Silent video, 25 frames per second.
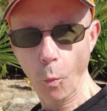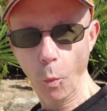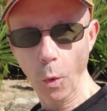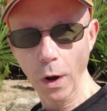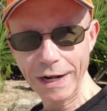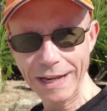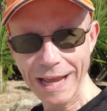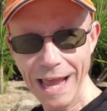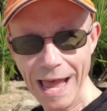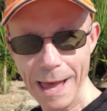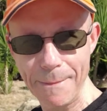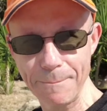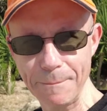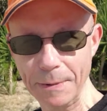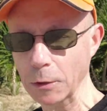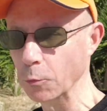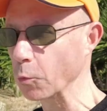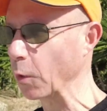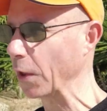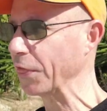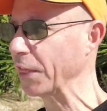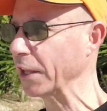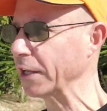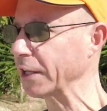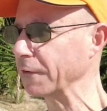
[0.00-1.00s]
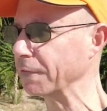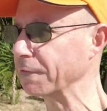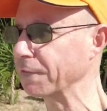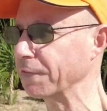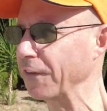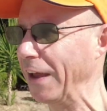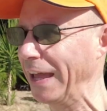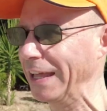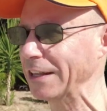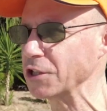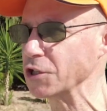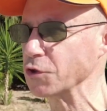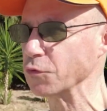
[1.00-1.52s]
What happened when the
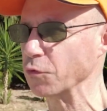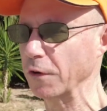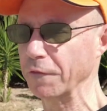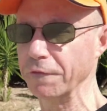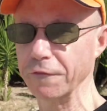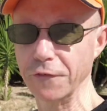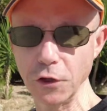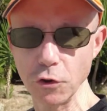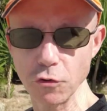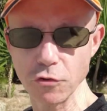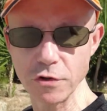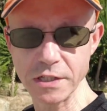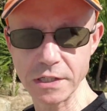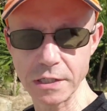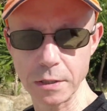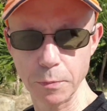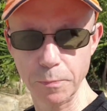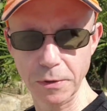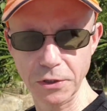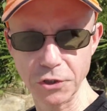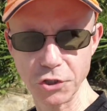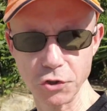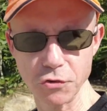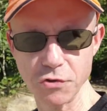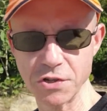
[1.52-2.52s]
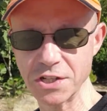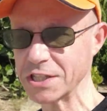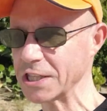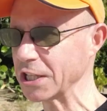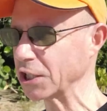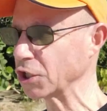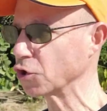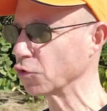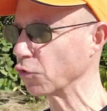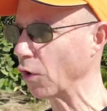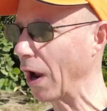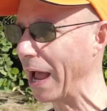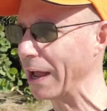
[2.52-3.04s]
defense refused to produce the
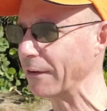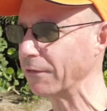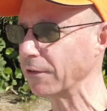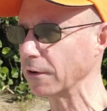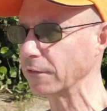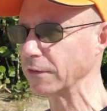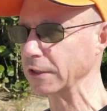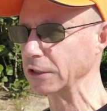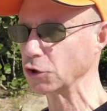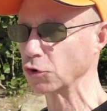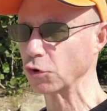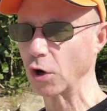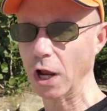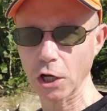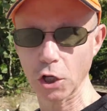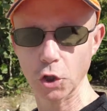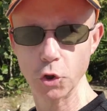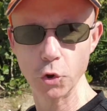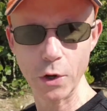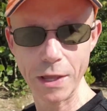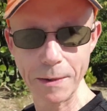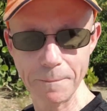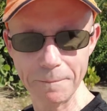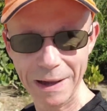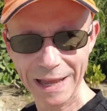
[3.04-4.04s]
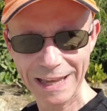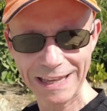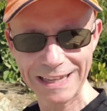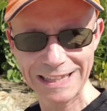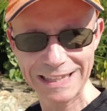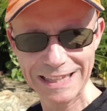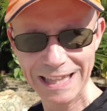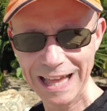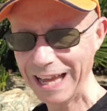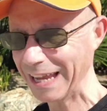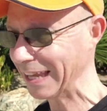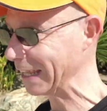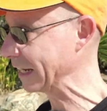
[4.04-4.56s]
driver of a truck who hit my
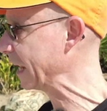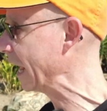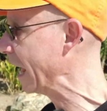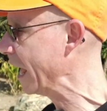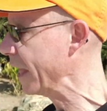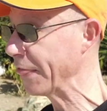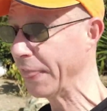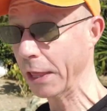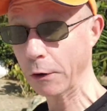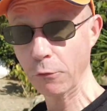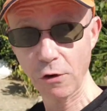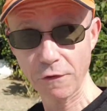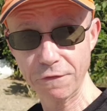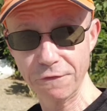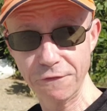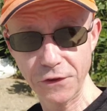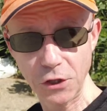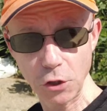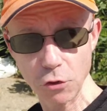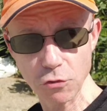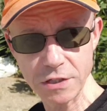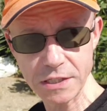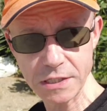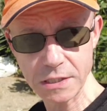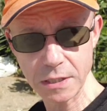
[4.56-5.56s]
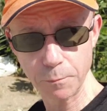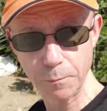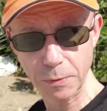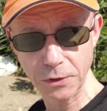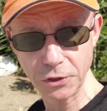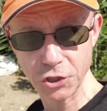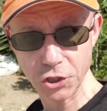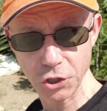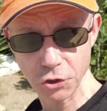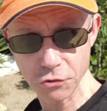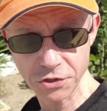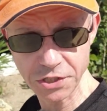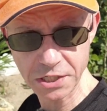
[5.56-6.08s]
client? They refused to
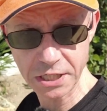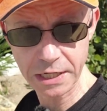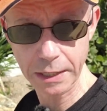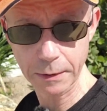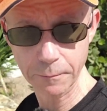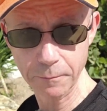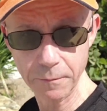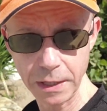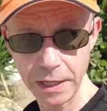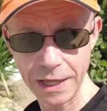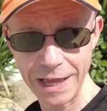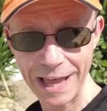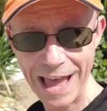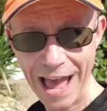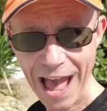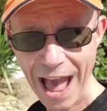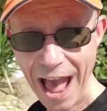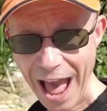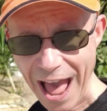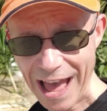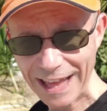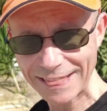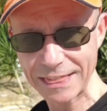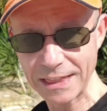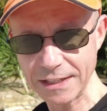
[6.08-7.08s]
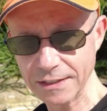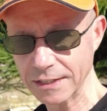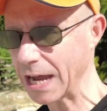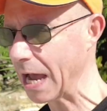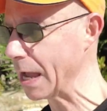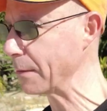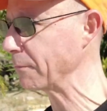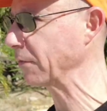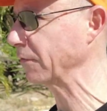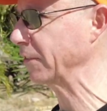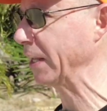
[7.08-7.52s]
produce him at the time